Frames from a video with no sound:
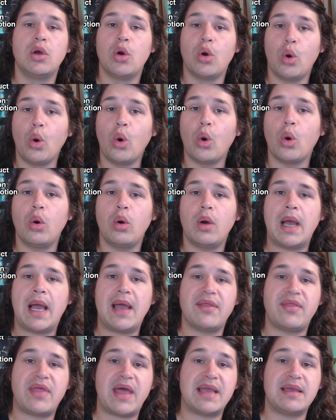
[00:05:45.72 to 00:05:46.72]
Or are
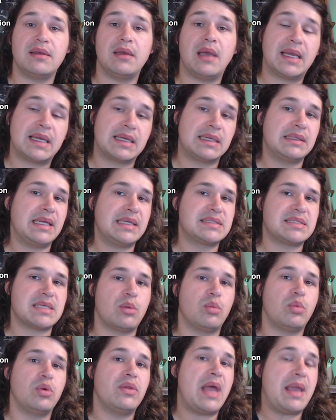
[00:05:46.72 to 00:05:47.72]
they a collector?
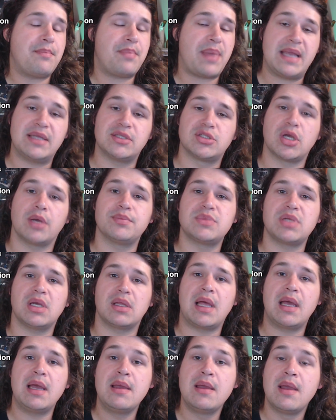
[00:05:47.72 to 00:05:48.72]
Will they pay top
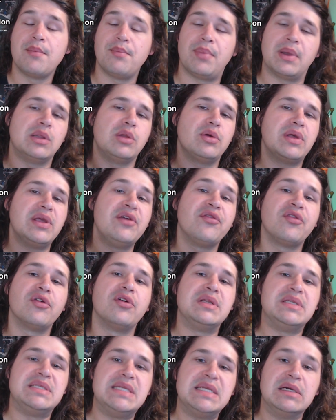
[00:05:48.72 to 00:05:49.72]
dollar but looking for
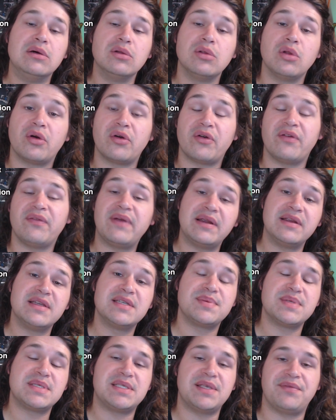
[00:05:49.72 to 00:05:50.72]
a deal or a very
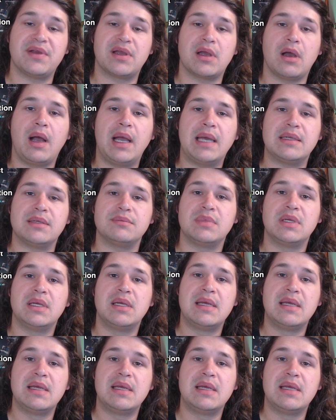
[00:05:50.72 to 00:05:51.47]
specific item?